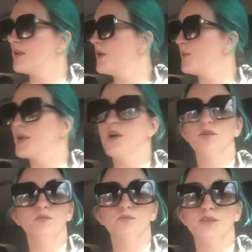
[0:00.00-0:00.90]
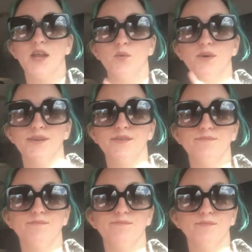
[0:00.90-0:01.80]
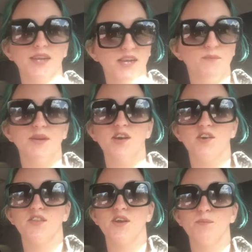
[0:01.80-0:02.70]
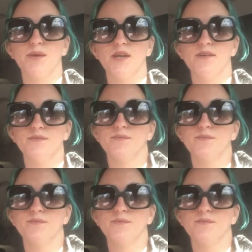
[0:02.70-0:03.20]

here we go, day one, EMDR therapy.